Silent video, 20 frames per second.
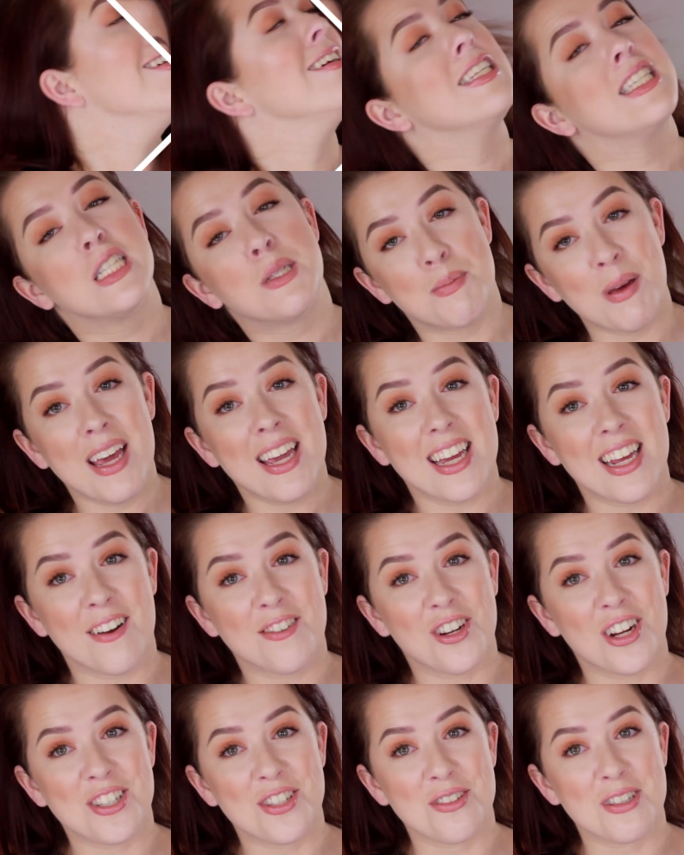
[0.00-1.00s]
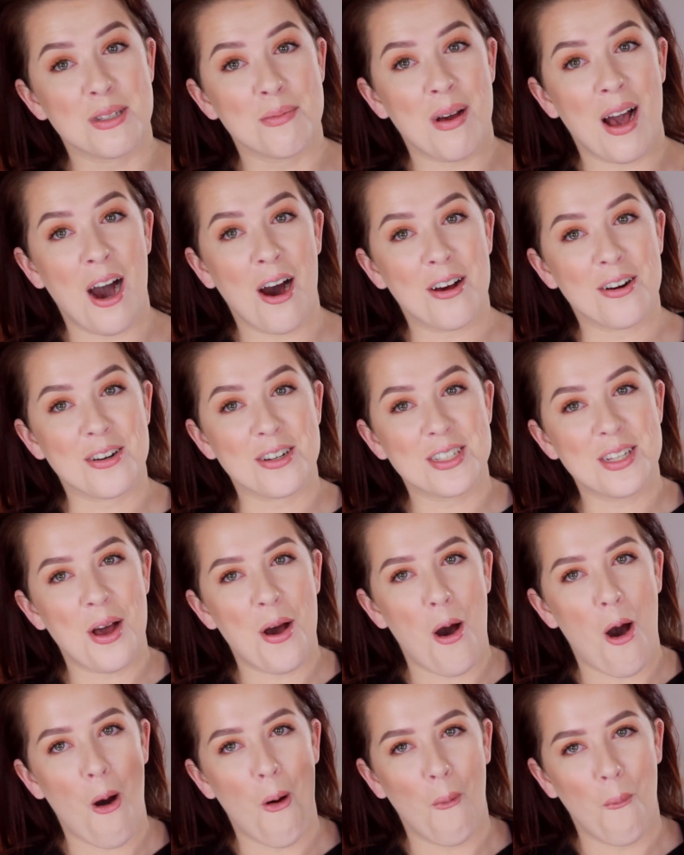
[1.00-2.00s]
Speaking of translucent powders,
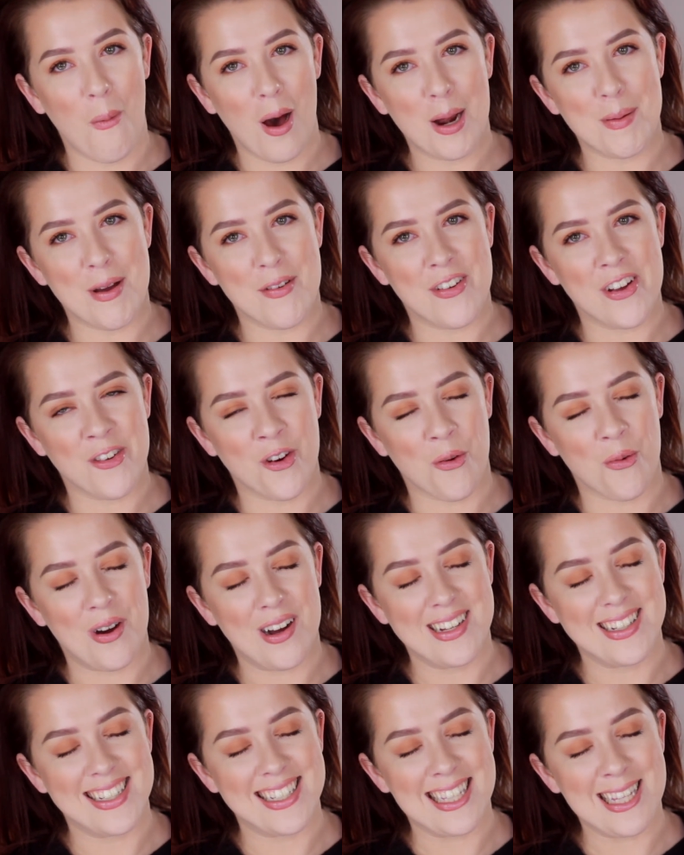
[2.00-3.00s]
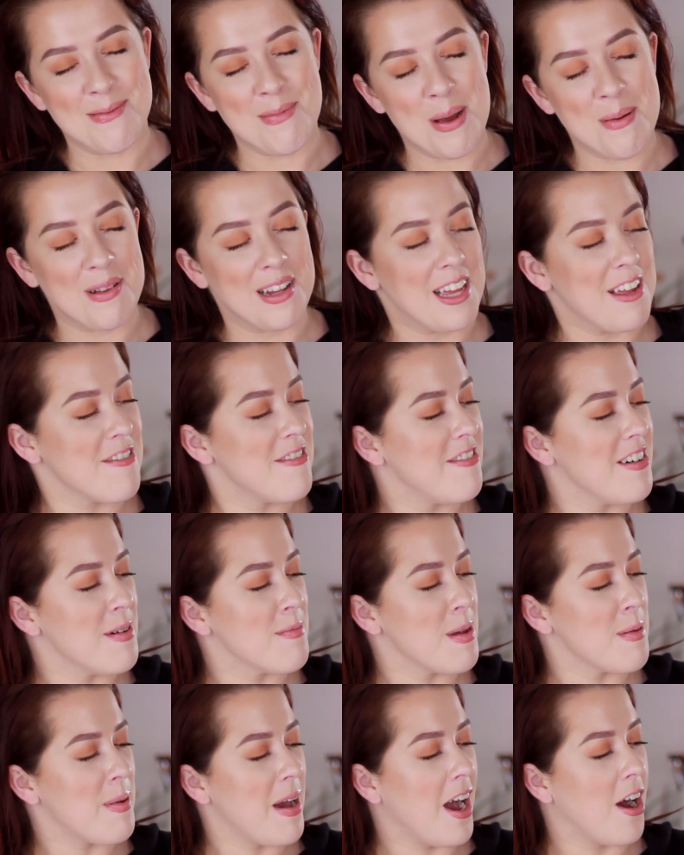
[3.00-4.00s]
one of my favorite ones, the Maybelline
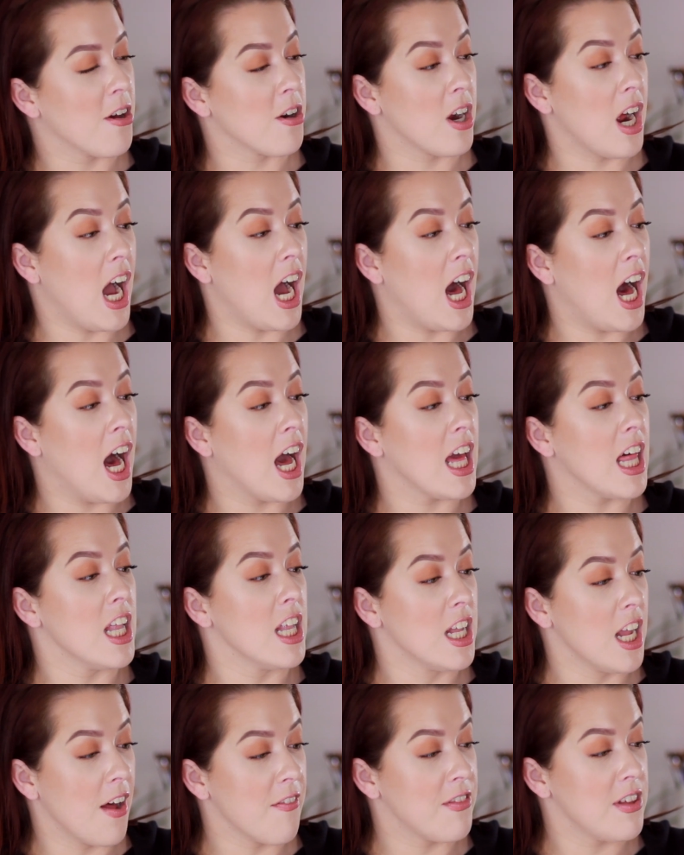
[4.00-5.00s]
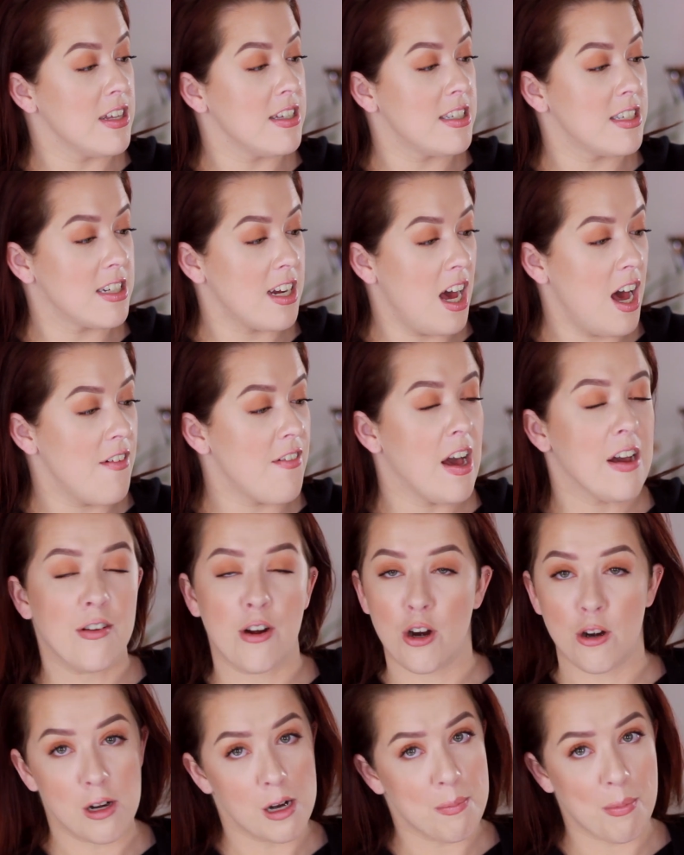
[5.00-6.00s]
Fit Me powder. I love this stuff. I've
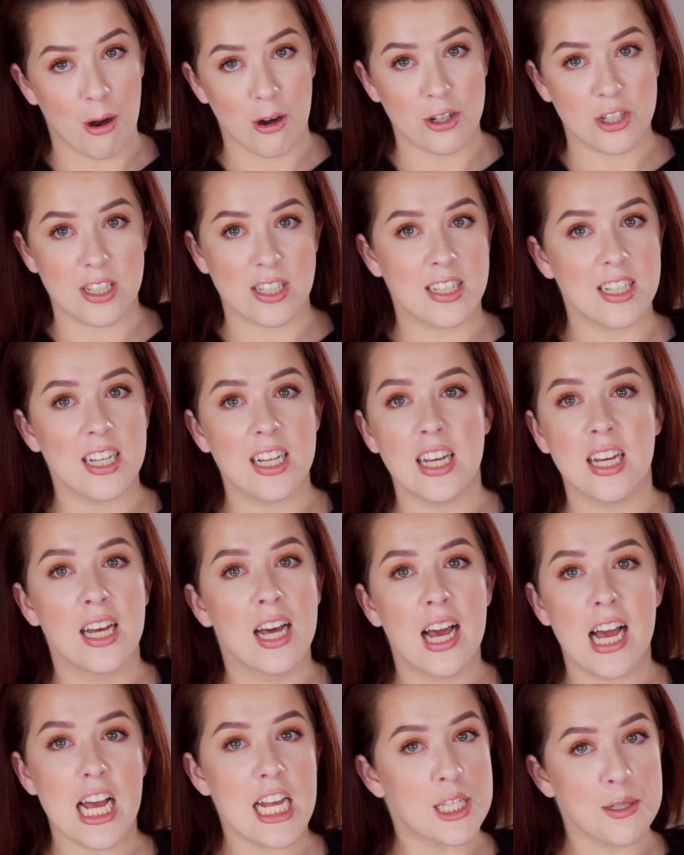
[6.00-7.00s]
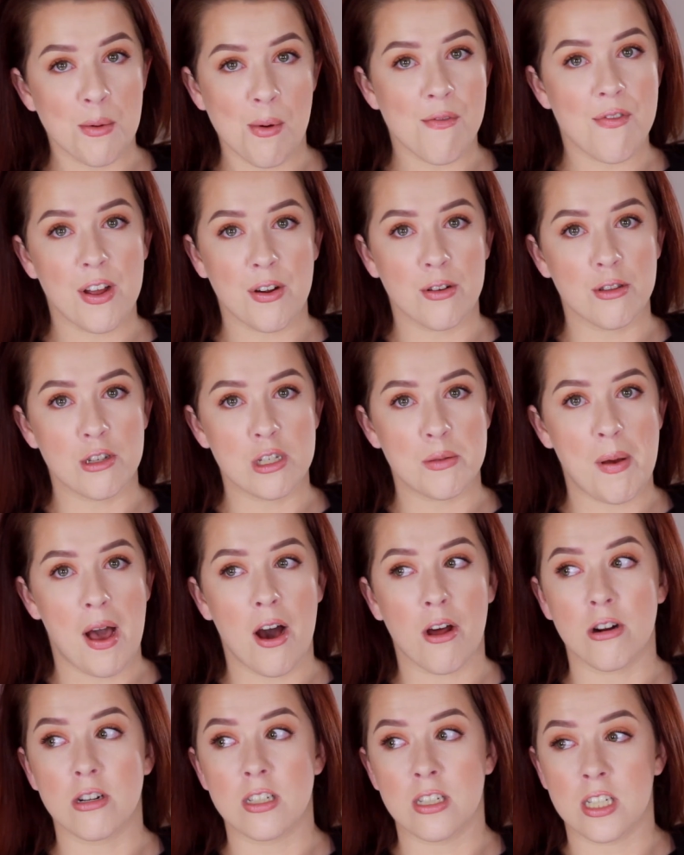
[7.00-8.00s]
already purchased it. It's one of my favorite loose
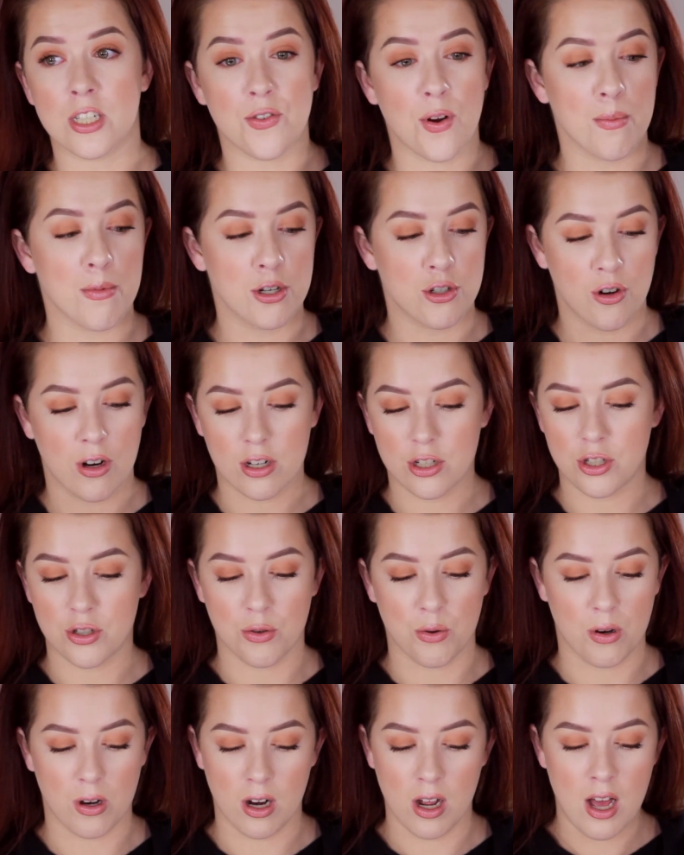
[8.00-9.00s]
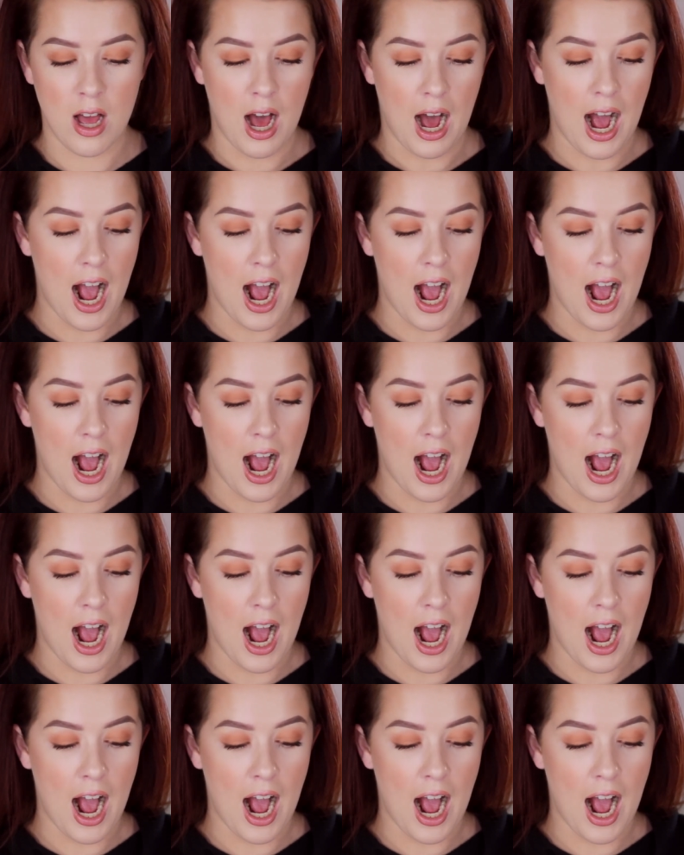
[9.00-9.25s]
powders, and it's from the drugstore.